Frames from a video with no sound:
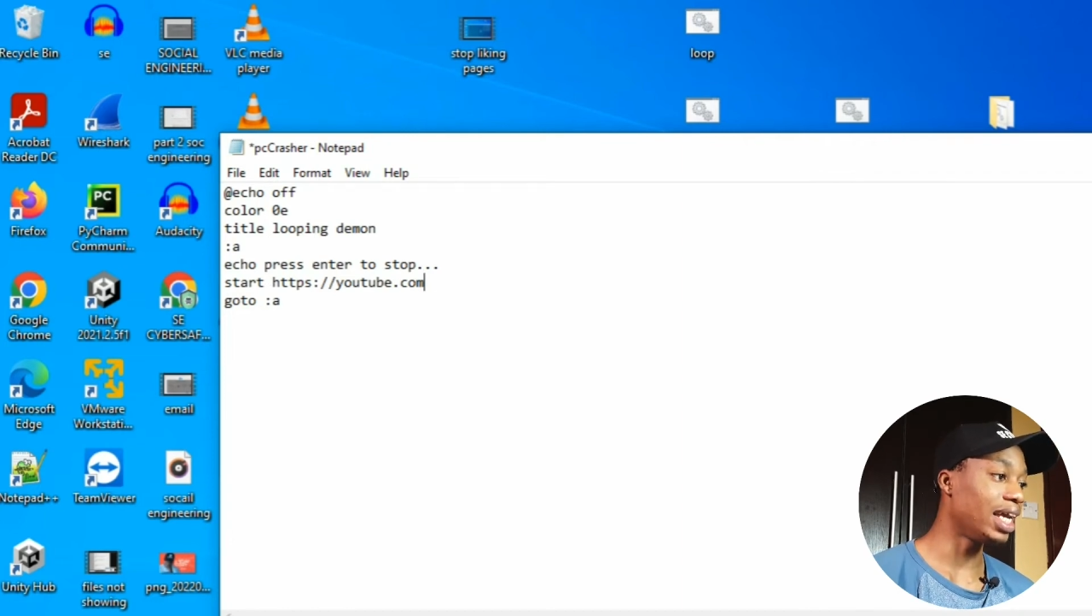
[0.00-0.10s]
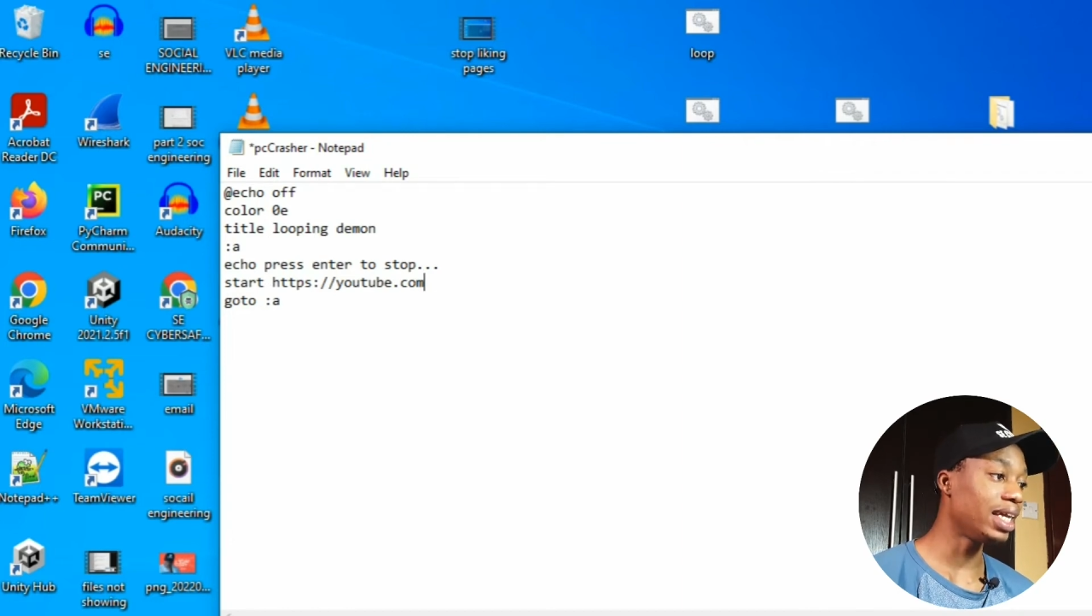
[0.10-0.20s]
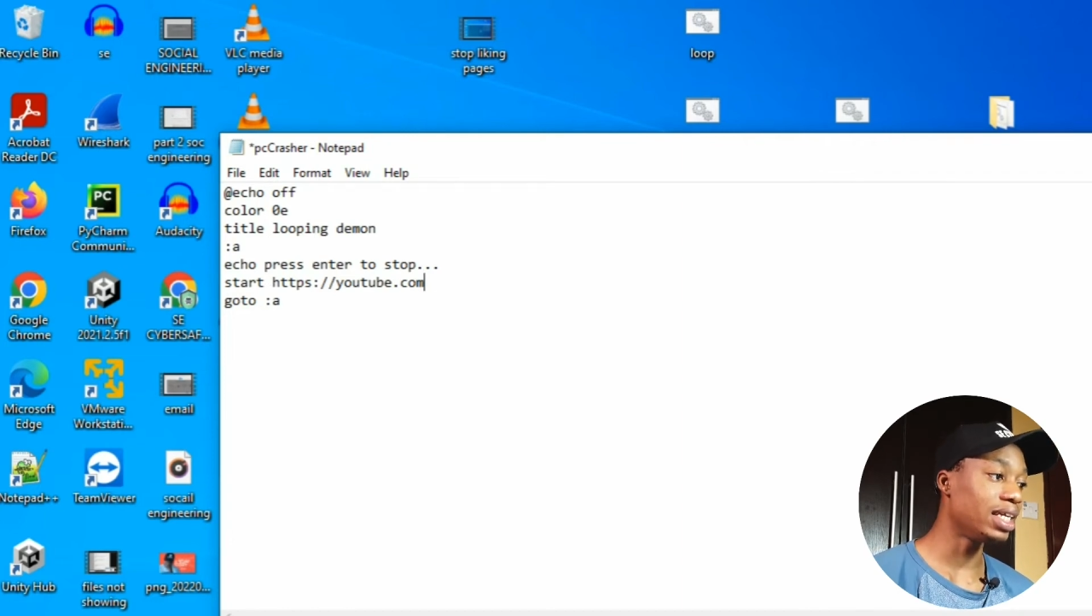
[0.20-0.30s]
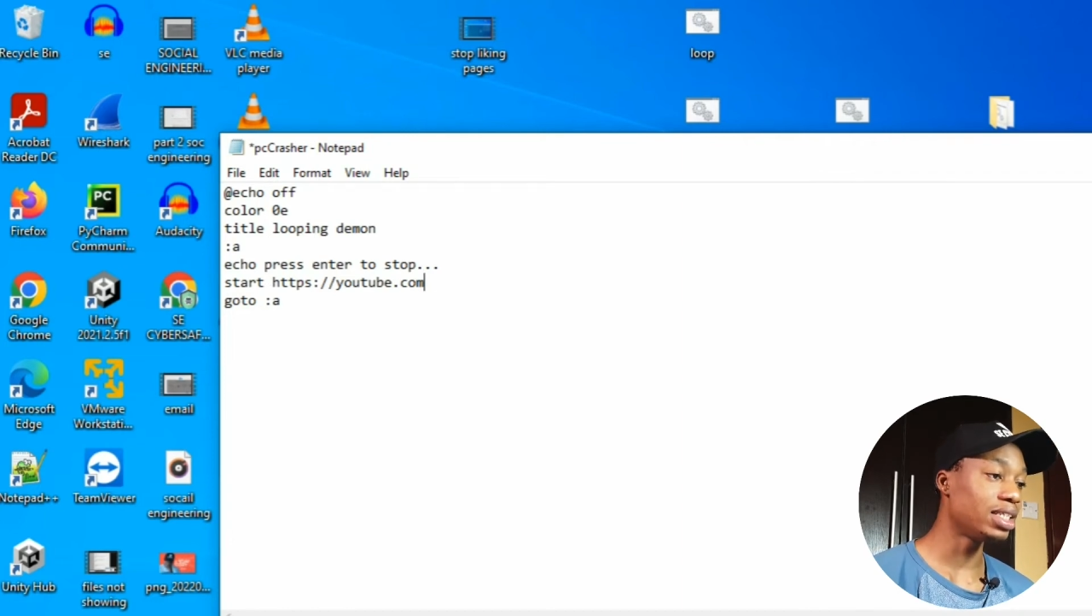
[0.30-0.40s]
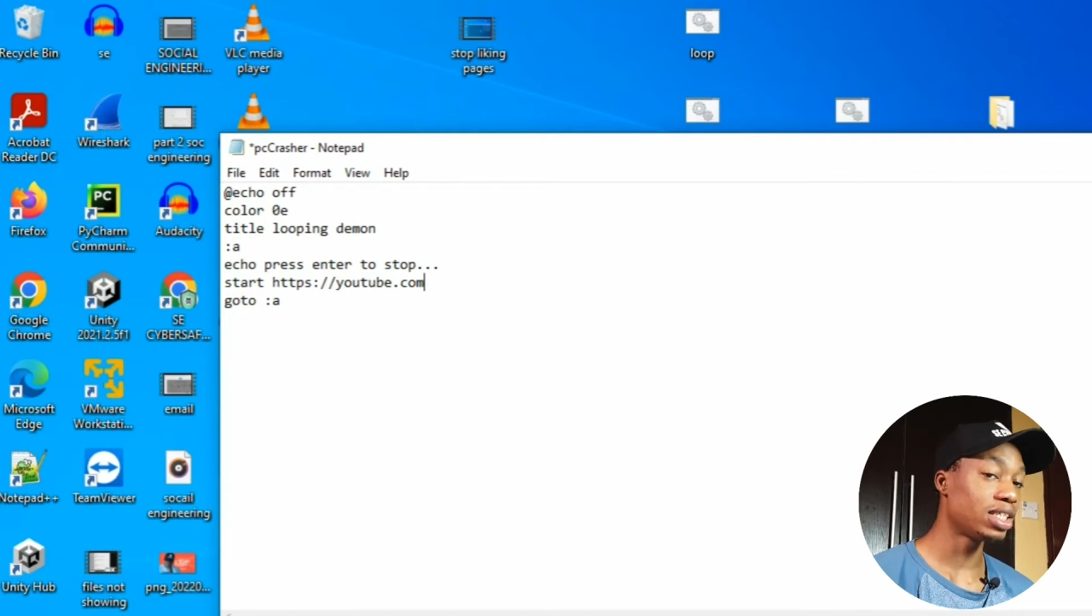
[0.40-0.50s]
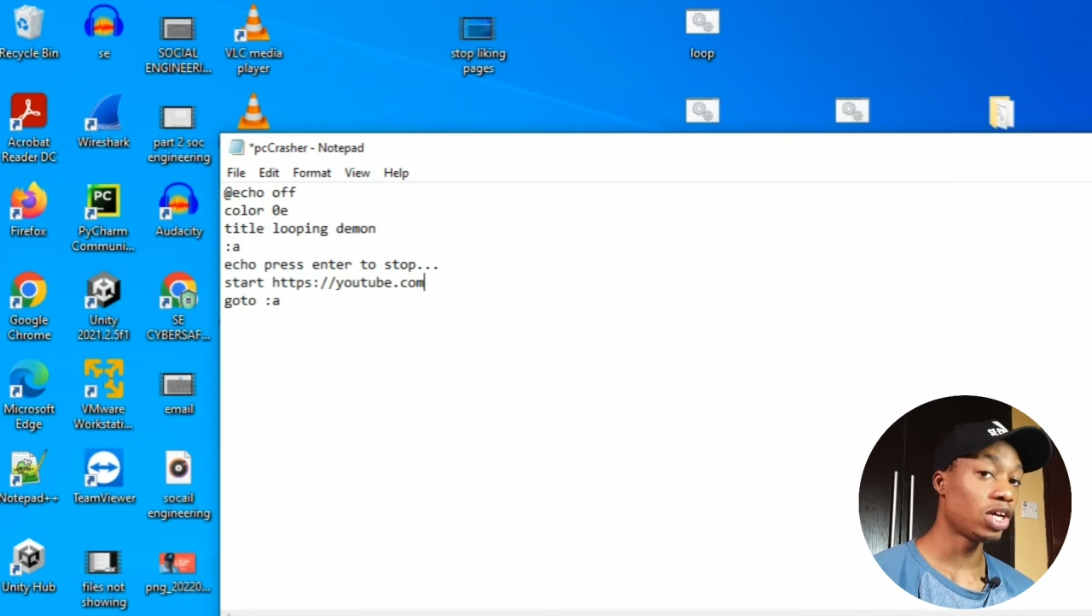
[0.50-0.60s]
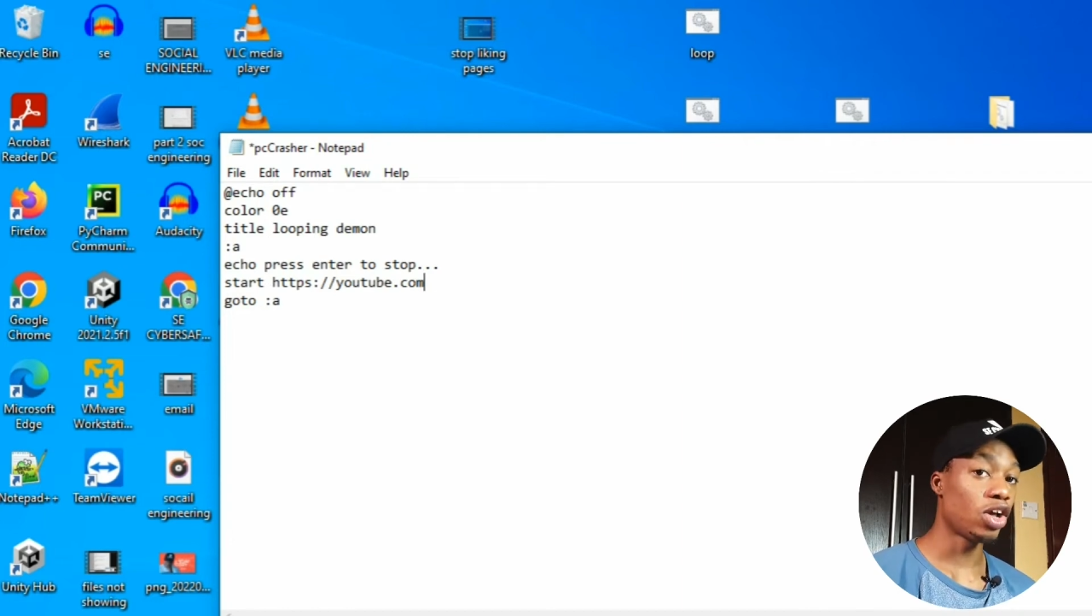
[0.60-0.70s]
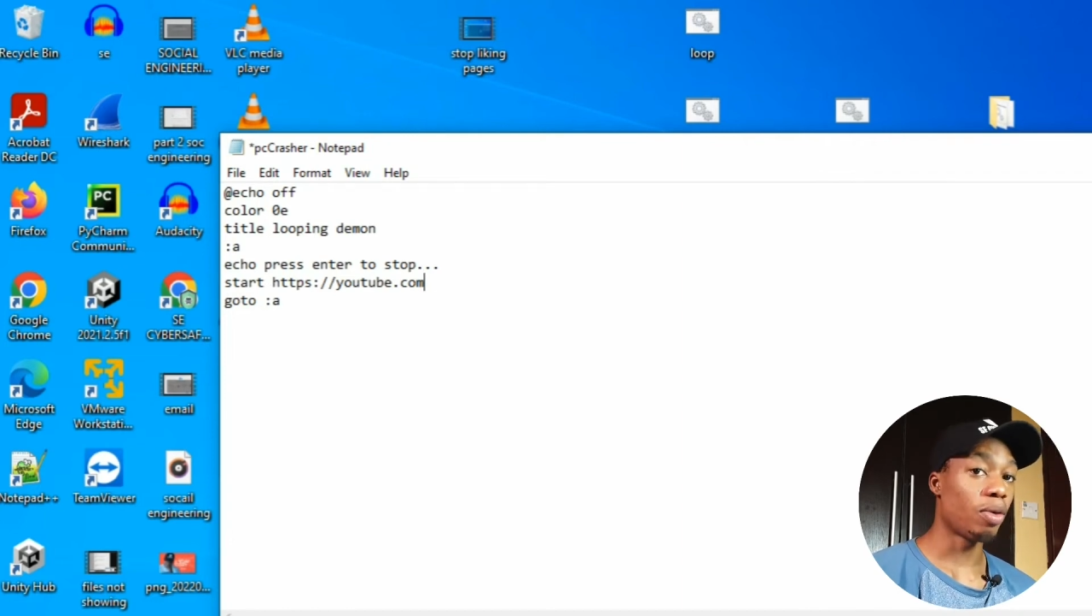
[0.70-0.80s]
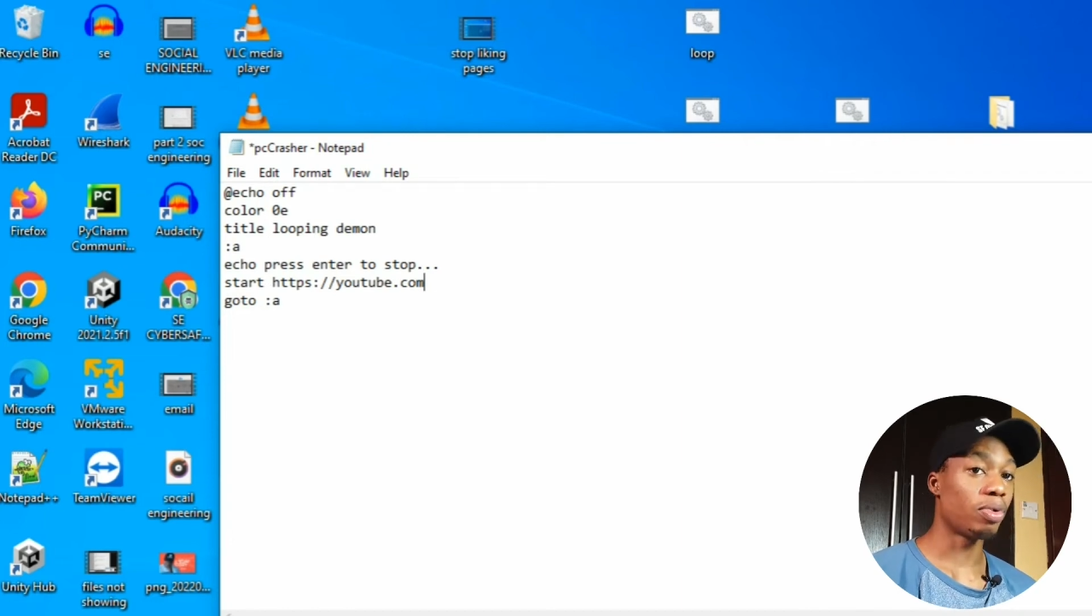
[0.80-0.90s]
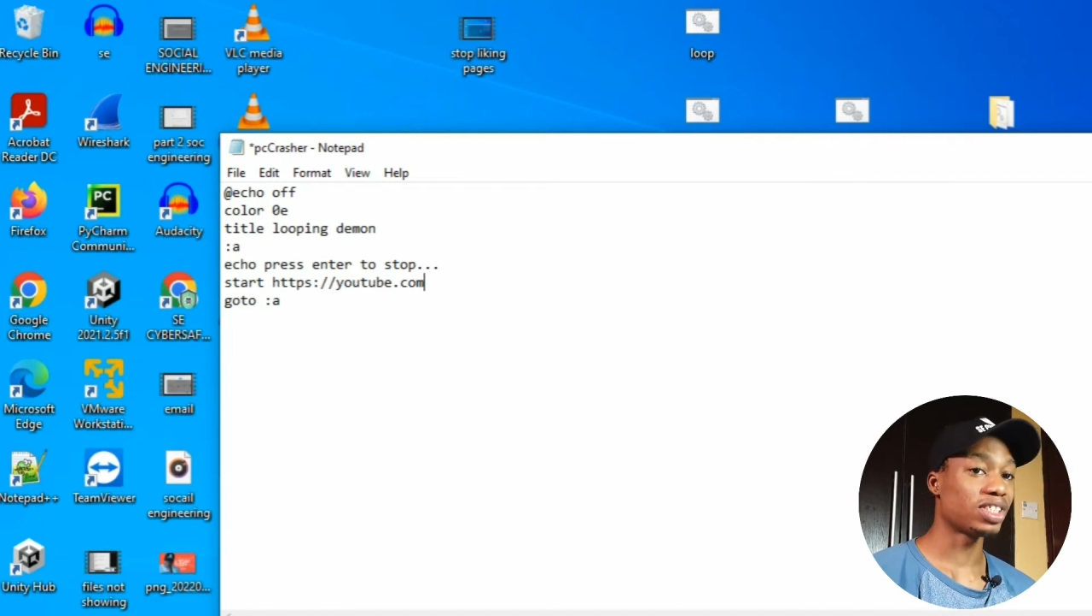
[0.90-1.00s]
take it,
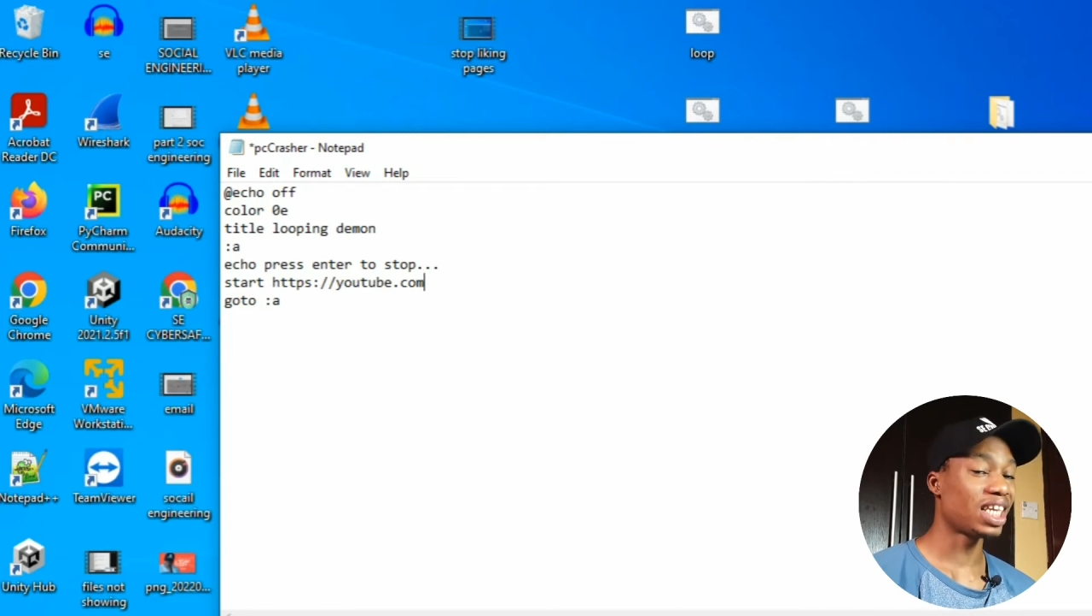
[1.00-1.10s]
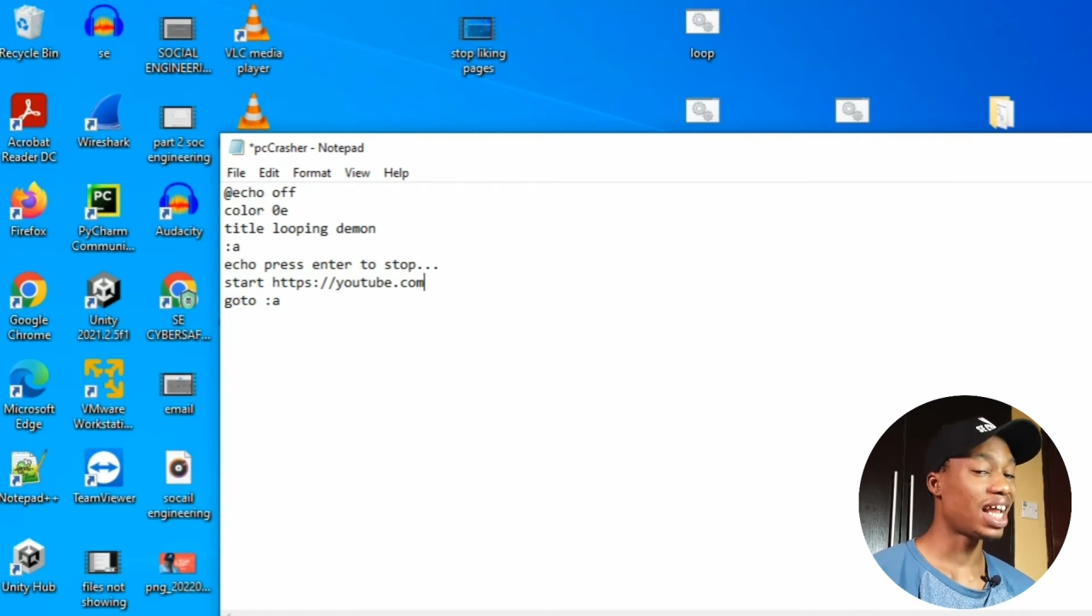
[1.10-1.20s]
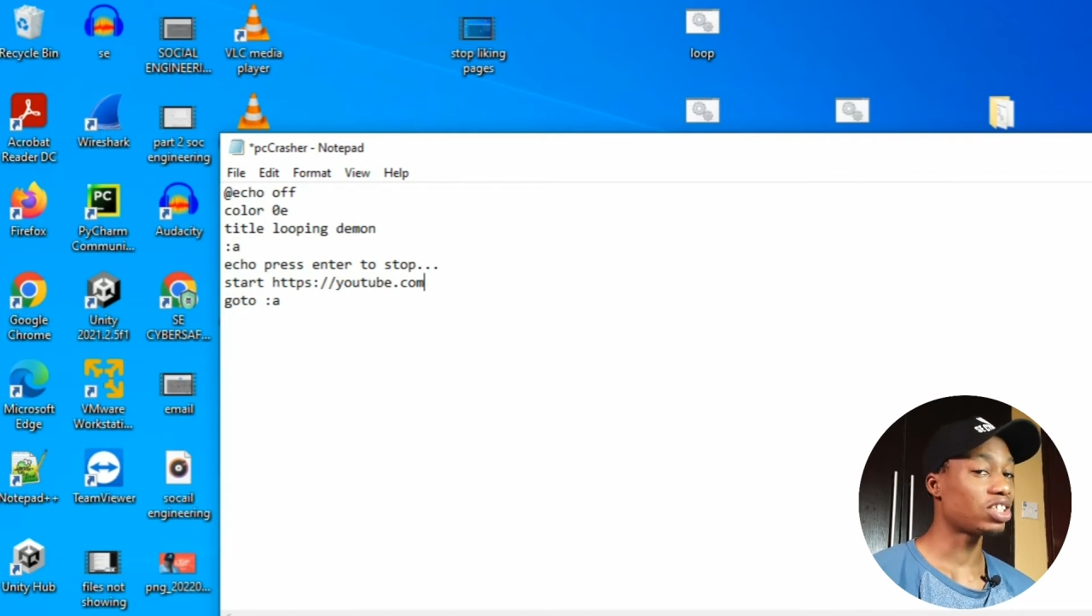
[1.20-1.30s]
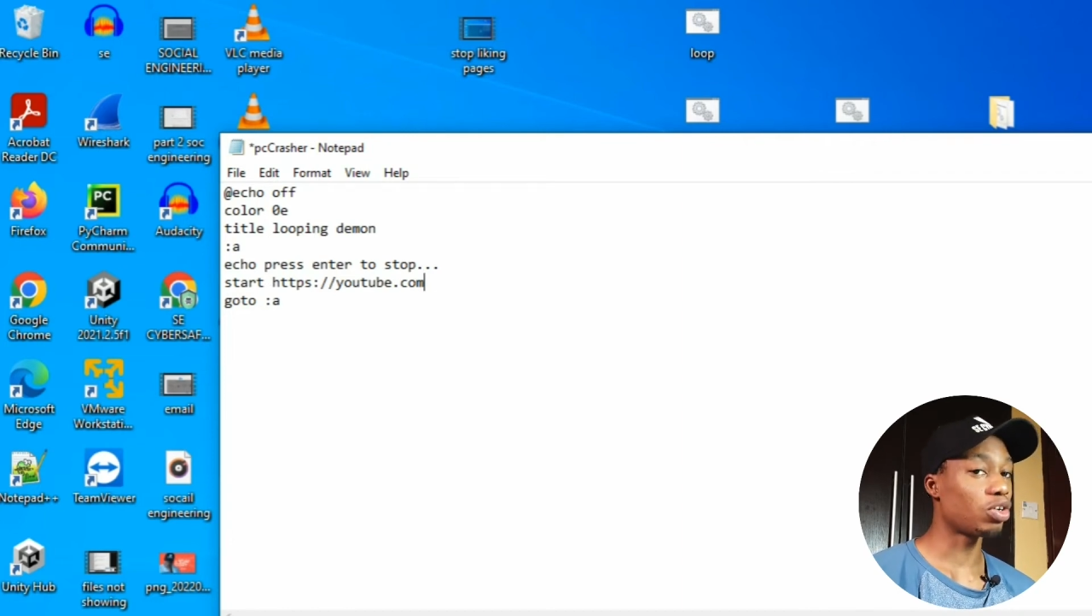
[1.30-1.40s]
but the last